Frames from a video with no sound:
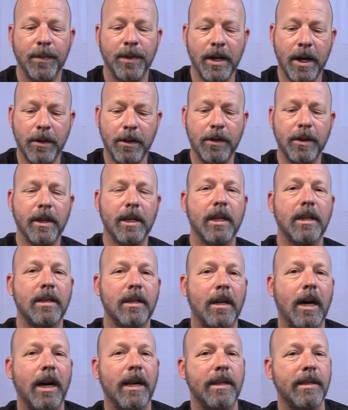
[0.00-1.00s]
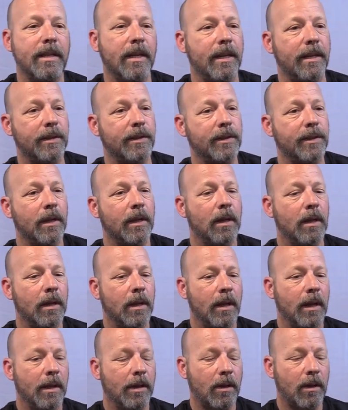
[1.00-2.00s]
The other thing that's nice is
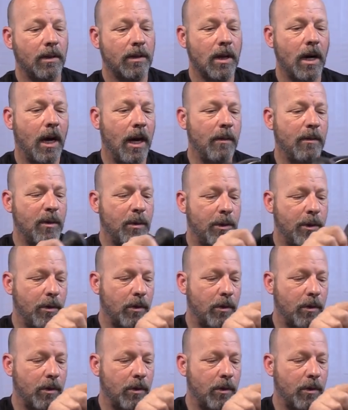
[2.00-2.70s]
there are times when